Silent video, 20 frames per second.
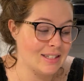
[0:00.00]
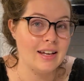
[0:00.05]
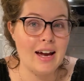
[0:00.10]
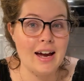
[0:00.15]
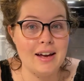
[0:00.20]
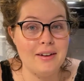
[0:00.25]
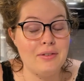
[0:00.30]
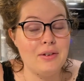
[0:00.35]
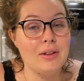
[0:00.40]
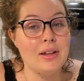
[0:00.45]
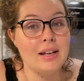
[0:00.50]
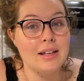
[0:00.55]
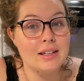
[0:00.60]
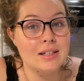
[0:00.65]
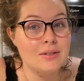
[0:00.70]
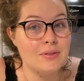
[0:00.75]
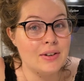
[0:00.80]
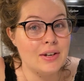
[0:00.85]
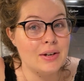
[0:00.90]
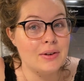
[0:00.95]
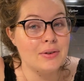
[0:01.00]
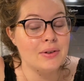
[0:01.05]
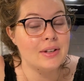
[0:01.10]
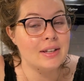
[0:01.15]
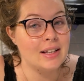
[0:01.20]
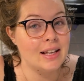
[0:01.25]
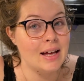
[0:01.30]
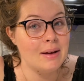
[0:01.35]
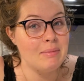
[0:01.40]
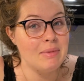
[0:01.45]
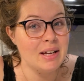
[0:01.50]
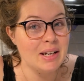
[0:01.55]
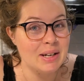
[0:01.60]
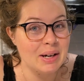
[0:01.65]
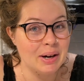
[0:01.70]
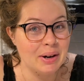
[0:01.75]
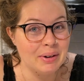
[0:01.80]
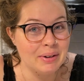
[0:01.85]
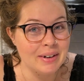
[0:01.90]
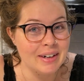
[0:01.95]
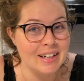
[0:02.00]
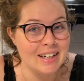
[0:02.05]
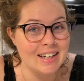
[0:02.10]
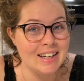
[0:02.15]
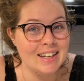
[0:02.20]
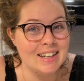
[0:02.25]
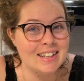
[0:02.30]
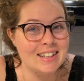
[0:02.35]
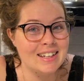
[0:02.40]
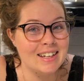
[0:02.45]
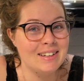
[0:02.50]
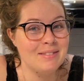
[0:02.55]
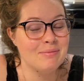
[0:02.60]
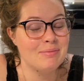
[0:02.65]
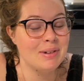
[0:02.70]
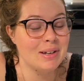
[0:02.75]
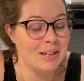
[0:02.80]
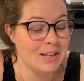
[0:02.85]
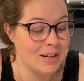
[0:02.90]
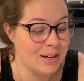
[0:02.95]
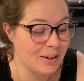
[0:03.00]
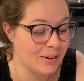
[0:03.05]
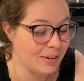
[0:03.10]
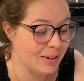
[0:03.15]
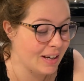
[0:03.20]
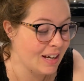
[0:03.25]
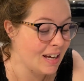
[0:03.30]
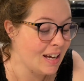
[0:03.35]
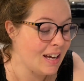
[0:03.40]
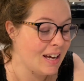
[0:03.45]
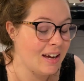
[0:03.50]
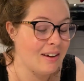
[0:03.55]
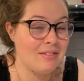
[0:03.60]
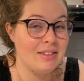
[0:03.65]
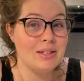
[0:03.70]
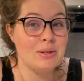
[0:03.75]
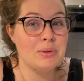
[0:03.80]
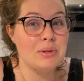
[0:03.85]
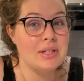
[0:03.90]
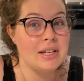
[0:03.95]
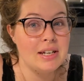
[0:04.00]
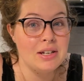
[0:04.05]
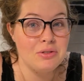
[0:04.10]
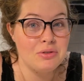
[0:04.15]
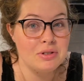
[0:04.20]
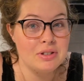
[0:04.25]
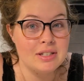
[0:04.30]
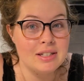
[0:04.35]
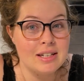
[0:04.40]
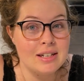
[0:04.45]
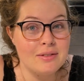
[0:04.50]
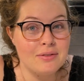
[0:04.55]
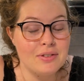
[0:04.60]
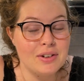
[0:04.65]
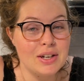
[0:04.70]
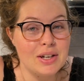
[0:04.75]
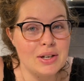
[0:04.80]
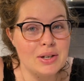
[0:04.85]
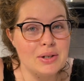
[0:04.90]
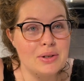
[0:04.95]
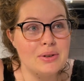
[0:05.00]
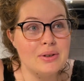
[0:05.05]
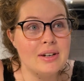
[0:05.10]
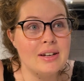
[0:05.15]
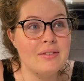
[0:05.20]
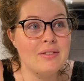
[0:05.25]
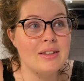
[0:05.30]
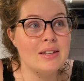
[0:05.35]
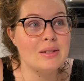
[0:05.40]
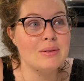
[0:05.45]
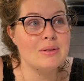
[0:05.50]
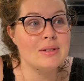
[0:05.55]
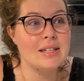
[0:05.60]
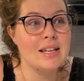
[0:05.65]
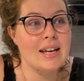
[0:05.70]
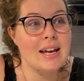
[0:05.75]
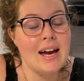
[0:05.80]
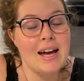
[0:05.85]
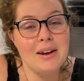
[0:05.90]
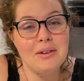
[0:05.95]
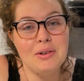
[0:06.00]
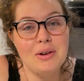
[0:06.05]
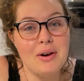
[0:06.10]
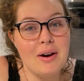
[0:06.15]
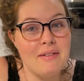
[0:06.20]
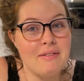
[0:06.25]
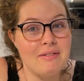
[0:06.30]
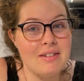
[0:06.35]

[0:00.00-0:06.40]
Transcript: Yeah, if you like this video, let me know and below if this was interesting for you, if this was like, I don't know,